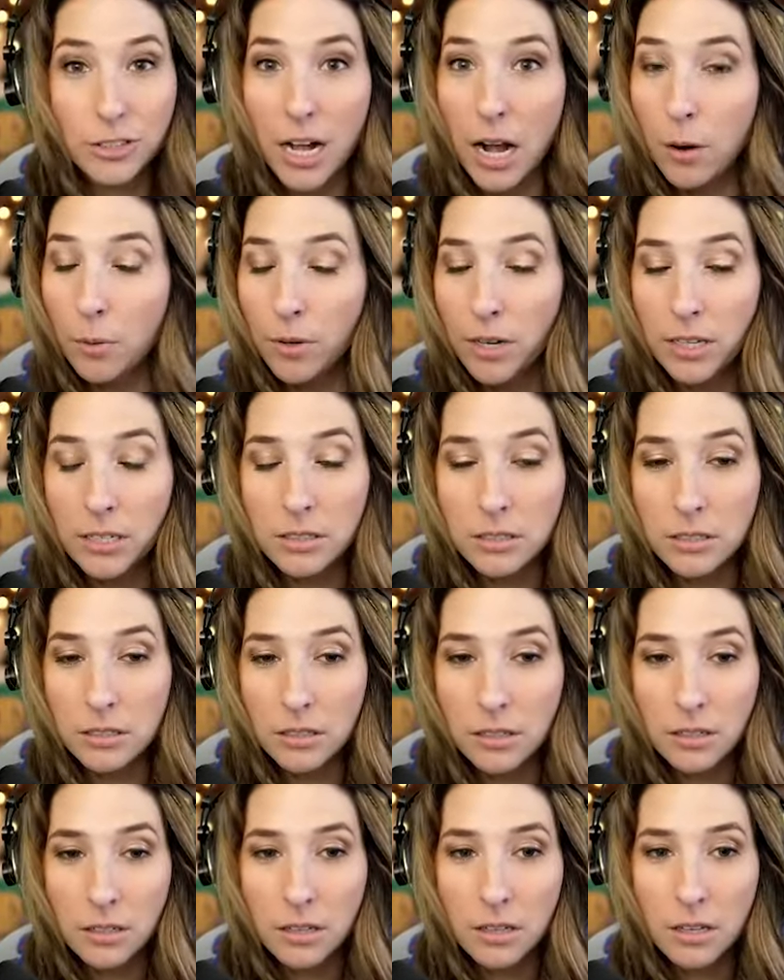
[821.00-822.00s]
just how it is.
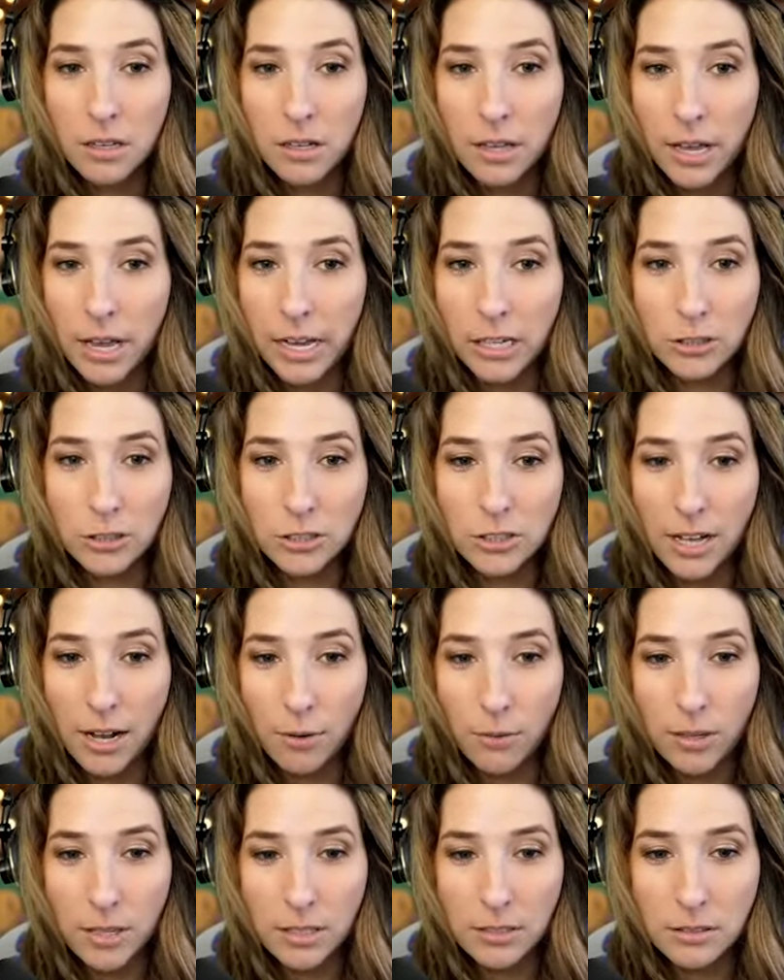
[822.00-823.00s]
It's just
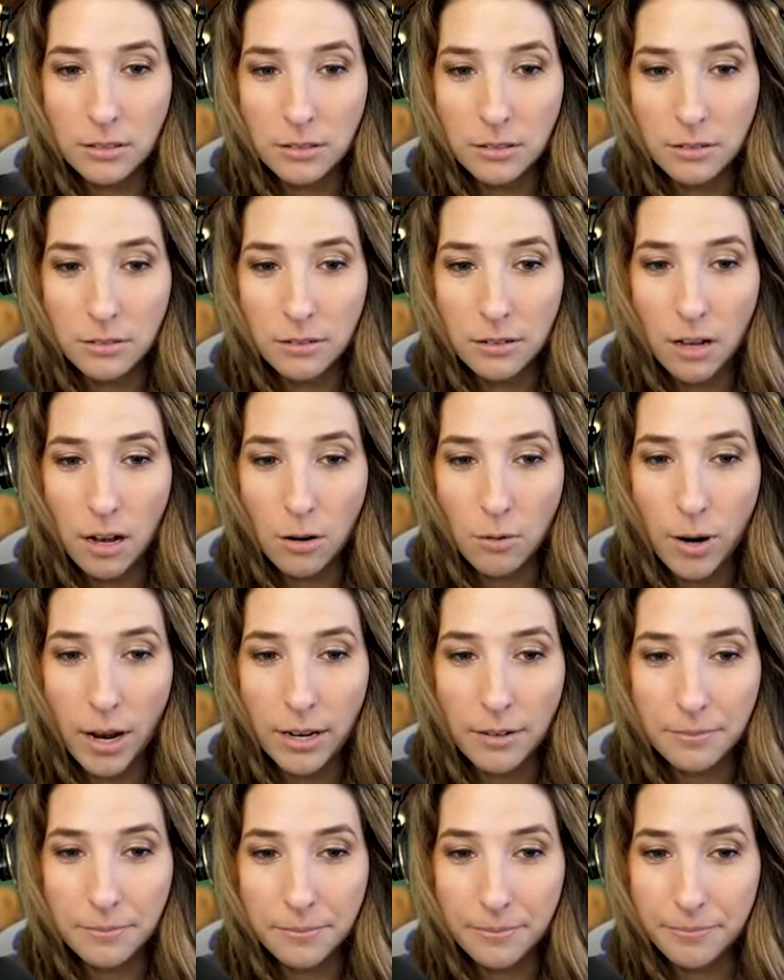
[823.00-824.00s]
how it is. All
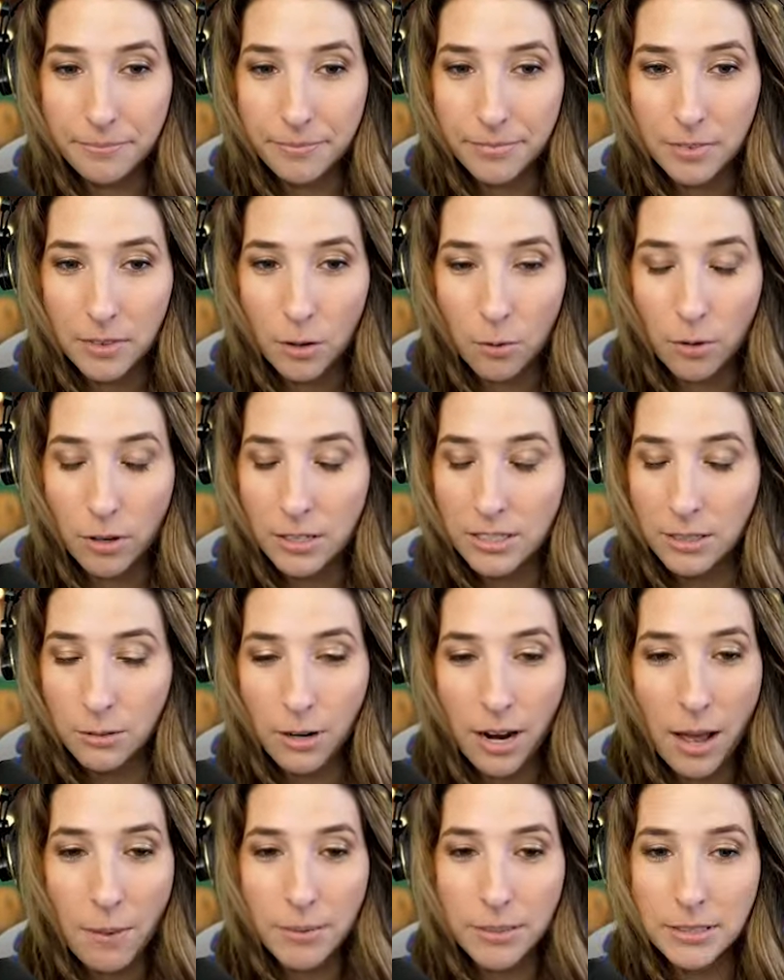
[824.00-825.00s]
right. We're gonna see
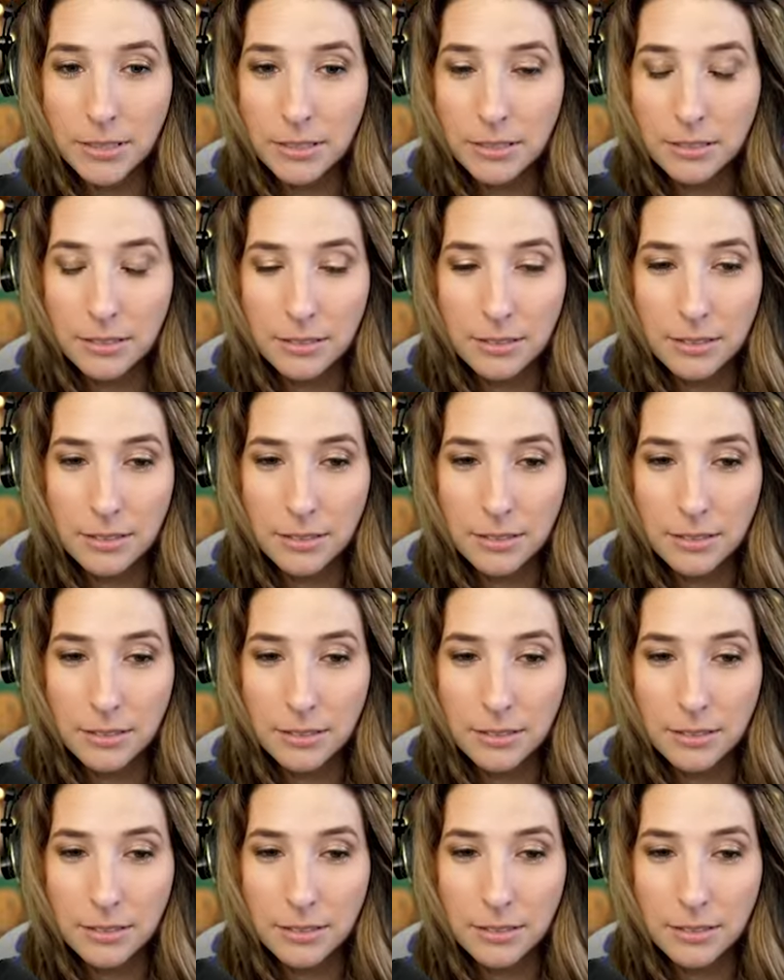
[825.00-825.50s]
what happens.